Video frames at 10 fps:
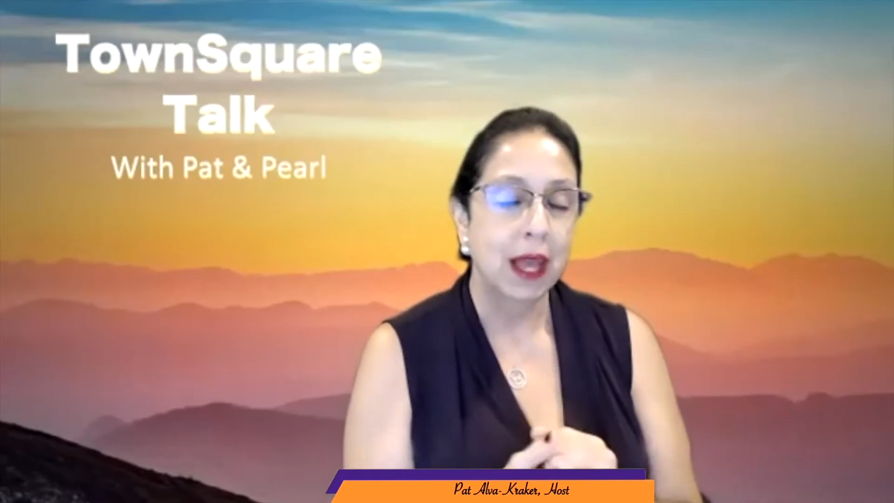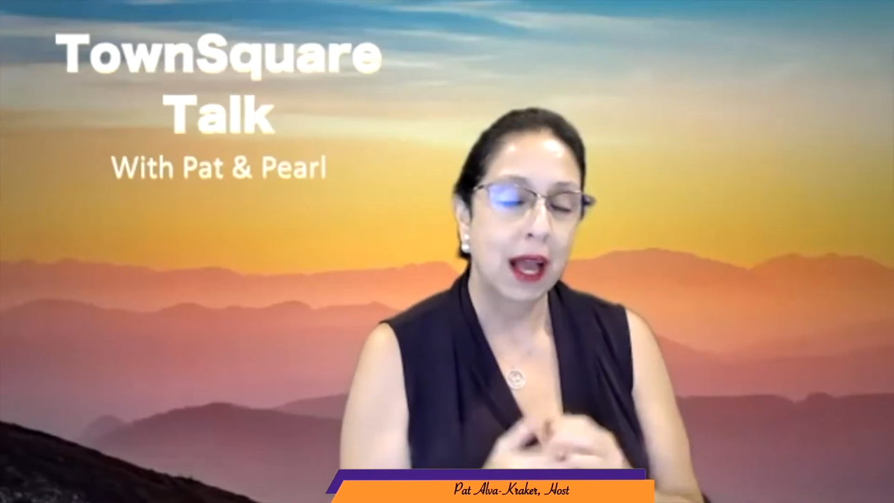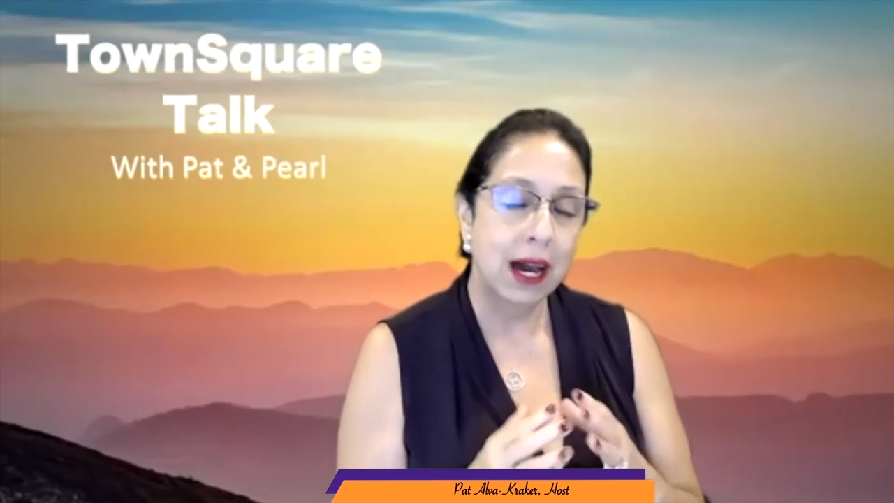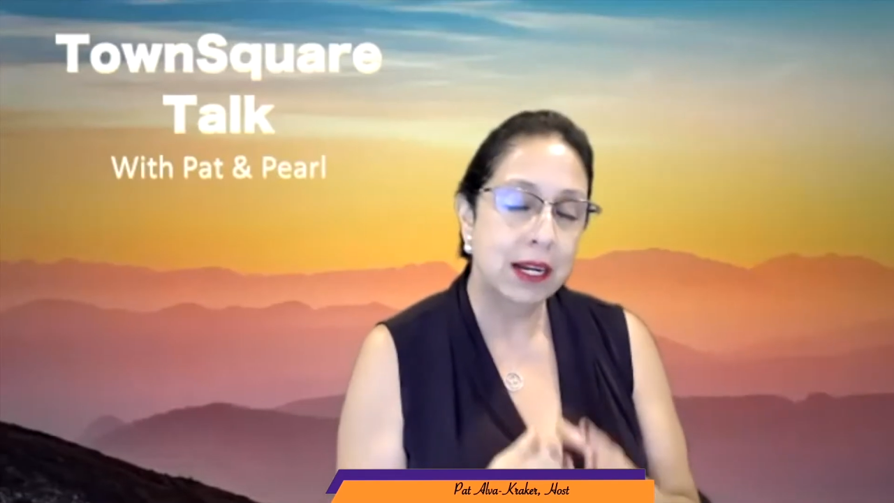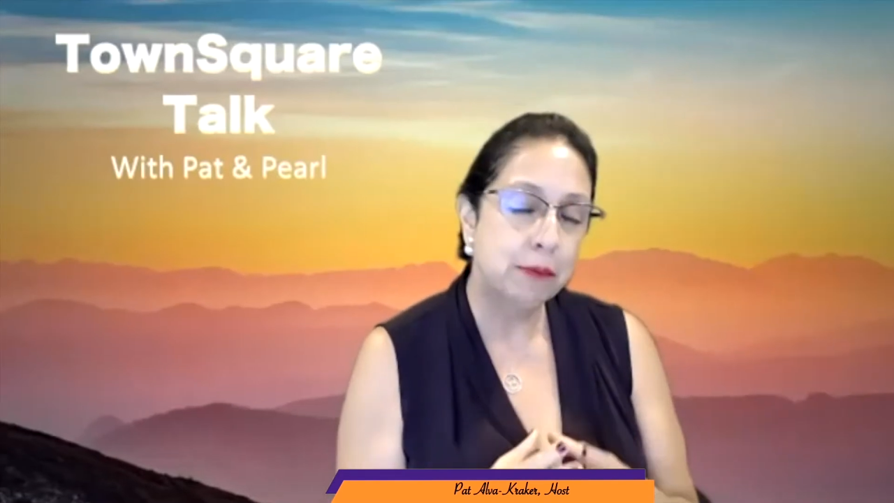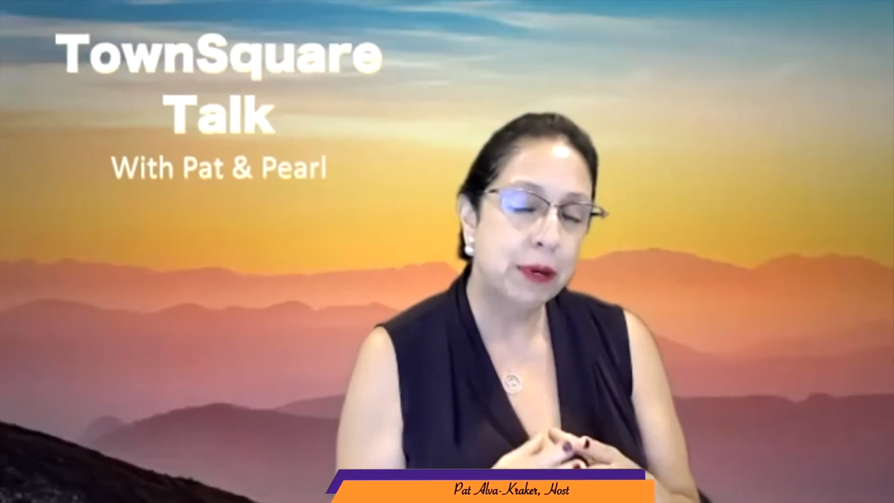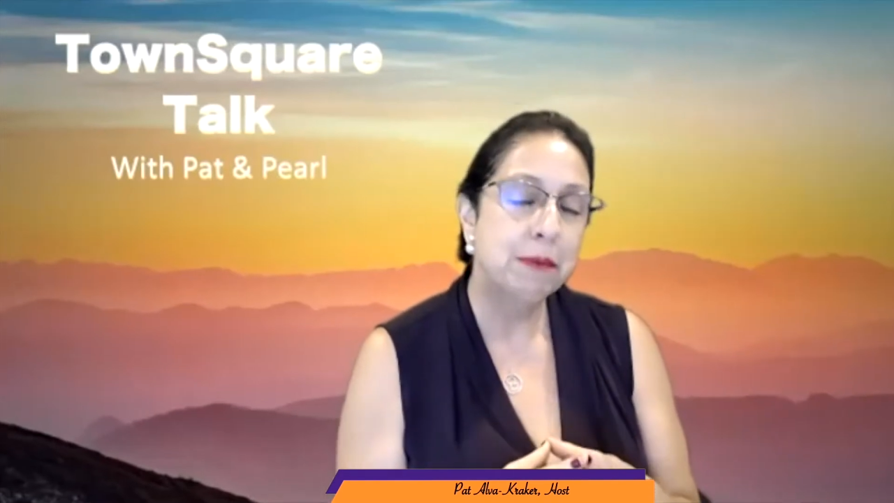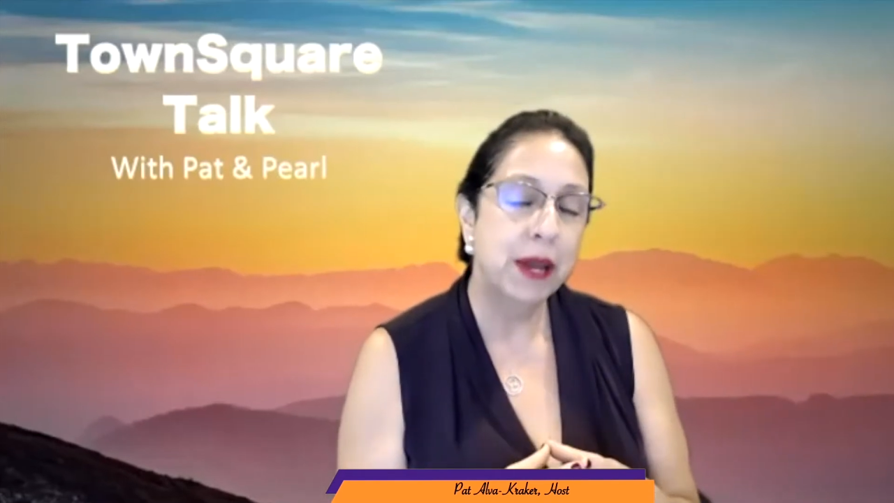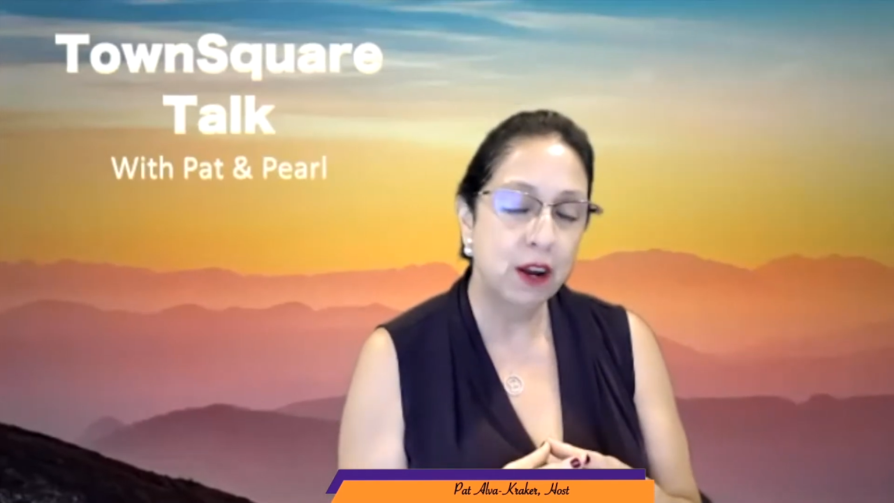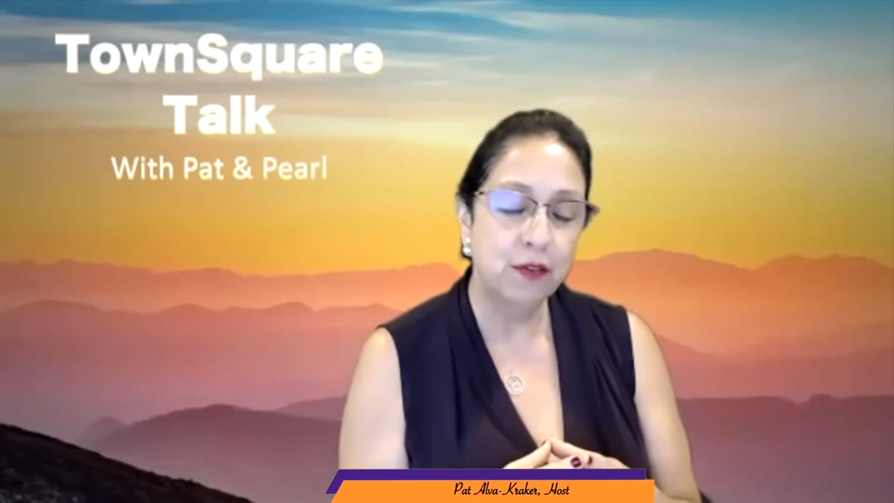how to
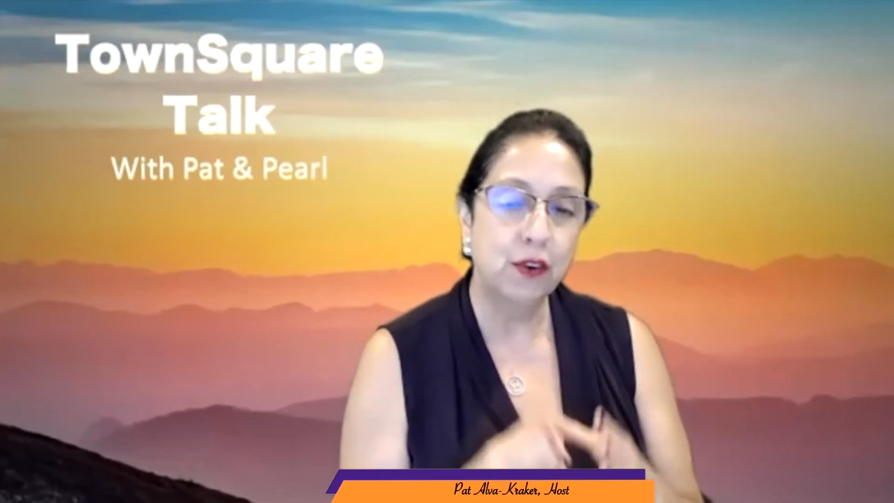prepare for a